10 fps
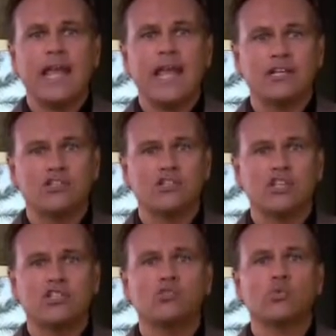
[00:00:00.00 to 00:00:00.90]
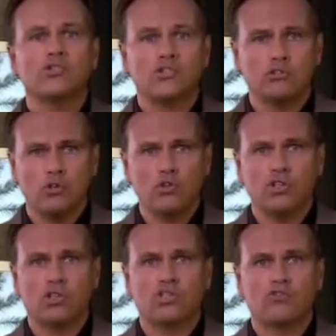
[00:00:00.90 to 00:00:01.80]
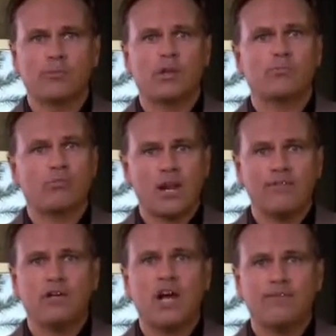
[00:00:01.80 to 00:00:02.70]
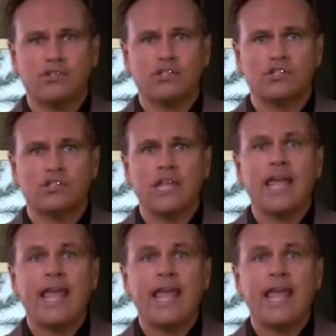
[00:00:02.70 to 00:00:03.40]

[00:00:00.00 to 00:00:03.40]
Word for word: and assist with solutions from their private offices